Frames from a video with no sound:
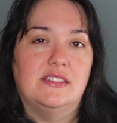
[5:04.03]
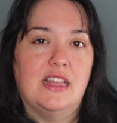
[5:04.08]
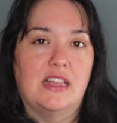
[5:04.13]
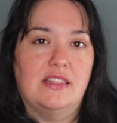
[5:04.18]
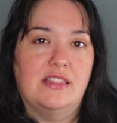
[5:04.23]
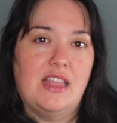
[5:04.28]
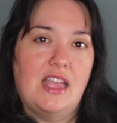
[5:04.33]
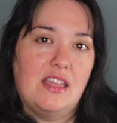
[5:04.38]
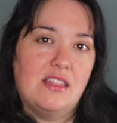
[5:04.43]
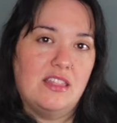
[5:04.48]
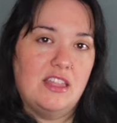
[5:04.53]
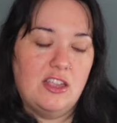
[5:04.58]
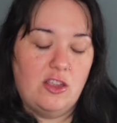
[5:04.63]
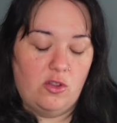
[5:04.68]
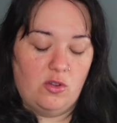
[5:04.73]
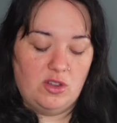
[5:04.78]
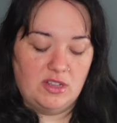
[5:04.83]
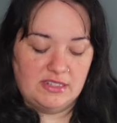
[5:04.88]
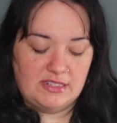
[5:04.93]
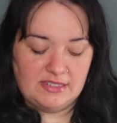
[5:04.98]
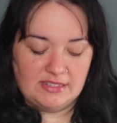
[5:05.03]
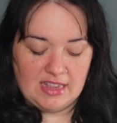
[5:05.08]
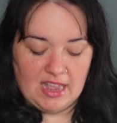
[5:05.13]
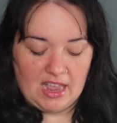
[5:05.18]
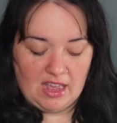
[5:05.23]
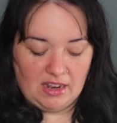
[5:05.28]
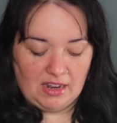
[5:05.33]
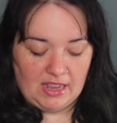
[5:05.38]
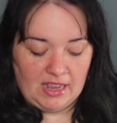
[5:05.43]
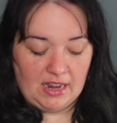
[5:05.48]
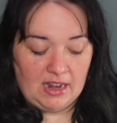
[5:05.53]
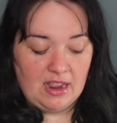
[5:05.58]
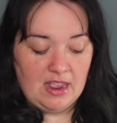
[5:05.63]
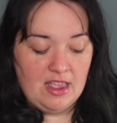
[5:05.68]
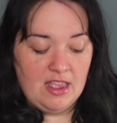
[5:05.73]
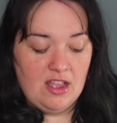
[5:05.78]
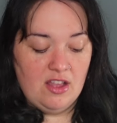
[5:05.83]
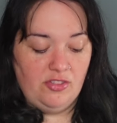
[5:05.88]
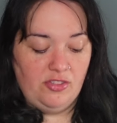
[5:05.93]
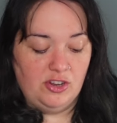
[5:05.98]
that they think you could style it.
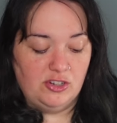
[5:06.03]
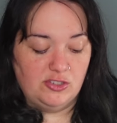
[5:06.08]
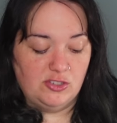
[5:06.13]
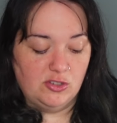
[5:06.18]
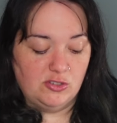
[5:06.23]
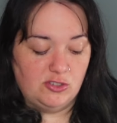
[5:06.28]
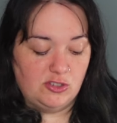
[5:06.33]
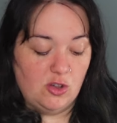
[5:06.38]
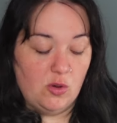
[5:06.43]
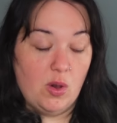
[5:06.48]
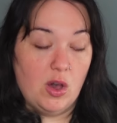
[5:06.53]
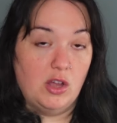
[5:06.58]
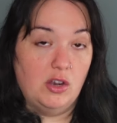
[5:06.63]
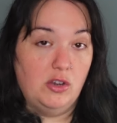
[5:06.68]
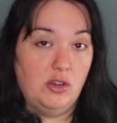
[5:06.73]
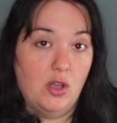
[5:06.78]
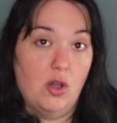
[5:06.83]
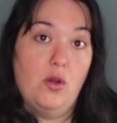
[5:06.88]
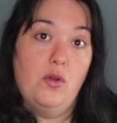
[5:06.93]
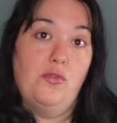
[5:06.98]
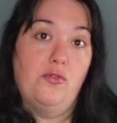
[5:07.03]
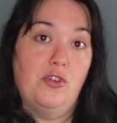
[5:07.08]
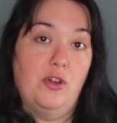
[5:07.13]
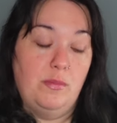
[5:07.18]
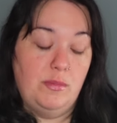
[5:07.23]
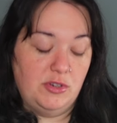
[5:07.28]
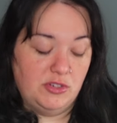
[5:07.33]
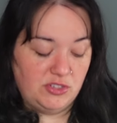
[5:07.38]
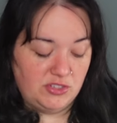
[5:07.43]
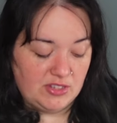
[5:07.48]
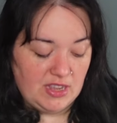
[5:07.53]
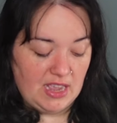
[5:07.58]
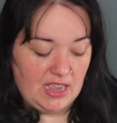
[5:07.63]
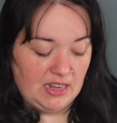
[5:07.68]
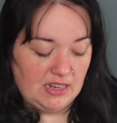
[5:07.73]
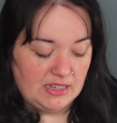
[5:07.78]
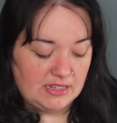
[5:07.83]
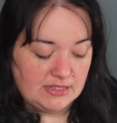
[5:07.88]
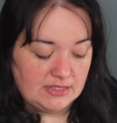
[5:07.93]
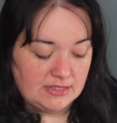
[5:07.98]
There's also a note from your
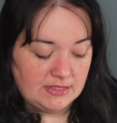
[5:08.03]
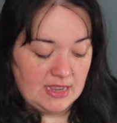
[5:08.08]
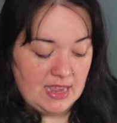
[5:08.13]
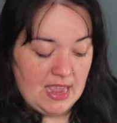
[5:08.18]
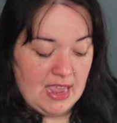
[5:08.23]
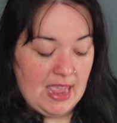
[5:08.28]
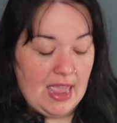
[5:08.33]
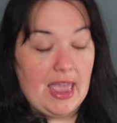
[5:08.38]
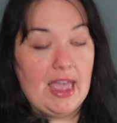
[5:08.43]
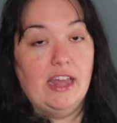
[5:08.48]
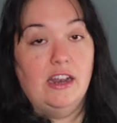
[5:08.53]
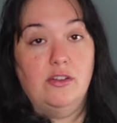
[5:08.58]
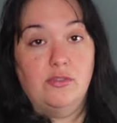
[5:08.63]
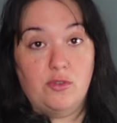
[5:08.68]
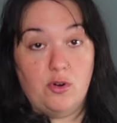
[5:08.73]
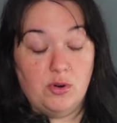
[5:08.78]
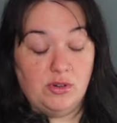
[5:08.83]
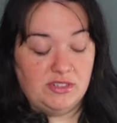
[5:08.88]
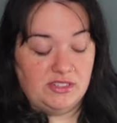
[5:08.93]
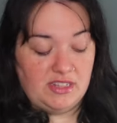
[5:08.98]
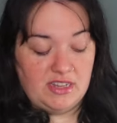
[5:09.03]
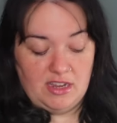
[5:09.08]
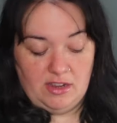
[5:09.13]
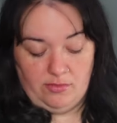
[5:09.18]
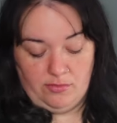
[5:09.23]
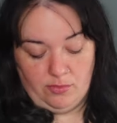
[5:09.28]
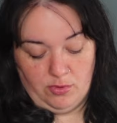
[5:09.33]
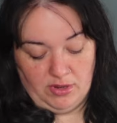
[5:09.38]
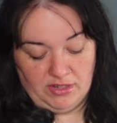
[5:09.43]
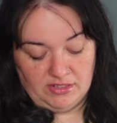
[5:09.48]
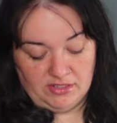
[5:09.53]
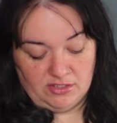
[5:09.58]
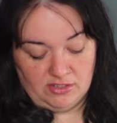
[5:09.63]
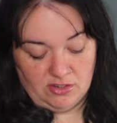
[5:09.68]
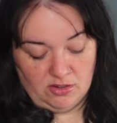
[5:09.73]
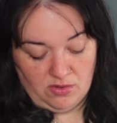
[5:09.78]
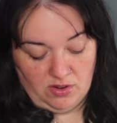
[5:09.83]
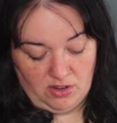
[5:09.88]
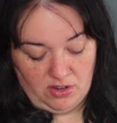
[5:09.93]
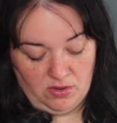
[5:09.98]
stylist and of course the invoice.
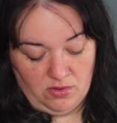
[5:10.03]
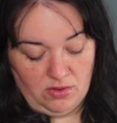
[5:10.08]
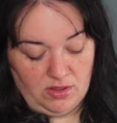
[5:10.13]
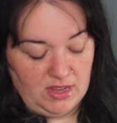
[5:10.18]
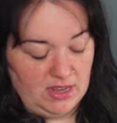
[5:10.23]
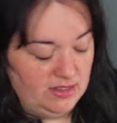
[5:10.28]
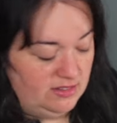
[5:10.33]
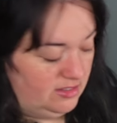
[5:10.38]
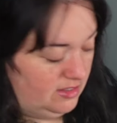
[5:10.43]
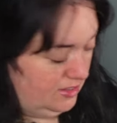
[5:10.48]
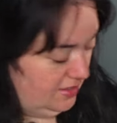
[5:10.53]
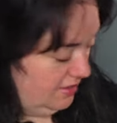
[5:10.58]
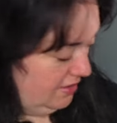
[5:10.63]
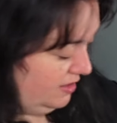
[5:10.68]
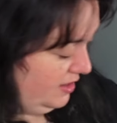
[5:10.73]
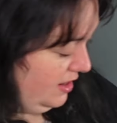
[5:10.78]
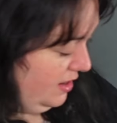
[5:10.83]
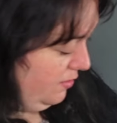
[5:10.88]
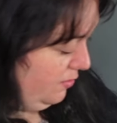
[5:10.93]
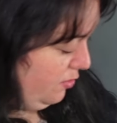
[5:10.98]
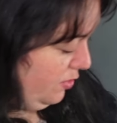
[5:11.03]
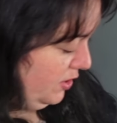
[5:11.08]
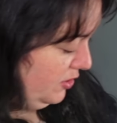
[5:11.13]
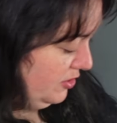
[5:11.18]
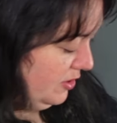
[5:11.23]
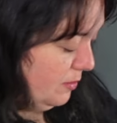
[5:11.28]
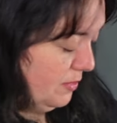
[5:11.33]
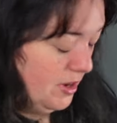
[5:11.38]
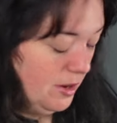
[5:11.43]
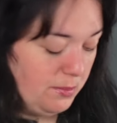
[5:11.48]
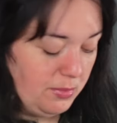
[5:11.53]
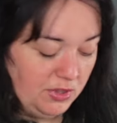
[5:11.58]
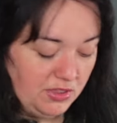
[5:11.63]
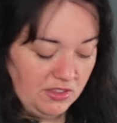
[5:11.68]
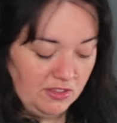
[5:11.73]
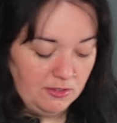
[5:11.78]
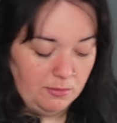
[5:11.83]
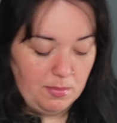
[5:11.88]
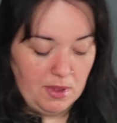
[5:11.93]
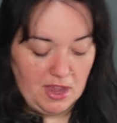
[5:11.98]
So are you, yes, this is the invoice. So I'm gonna put
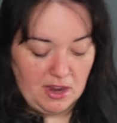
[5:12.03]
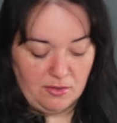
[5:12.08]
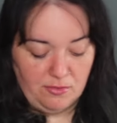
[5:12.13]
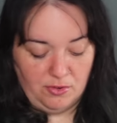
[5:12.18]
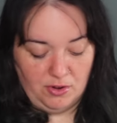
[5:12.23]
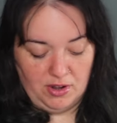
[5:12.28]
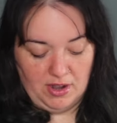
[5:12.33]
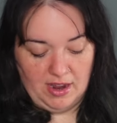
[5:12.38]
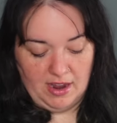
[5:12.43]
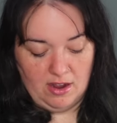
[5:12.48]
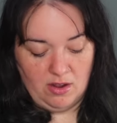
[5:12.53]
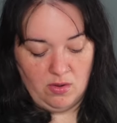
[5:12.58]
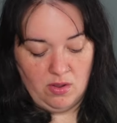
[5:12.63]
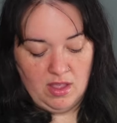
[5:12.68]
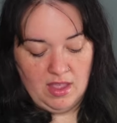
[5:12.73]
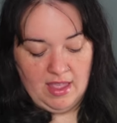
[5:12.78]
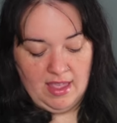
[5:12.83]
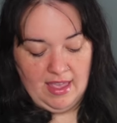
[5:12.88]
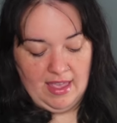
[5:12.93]
this back for now.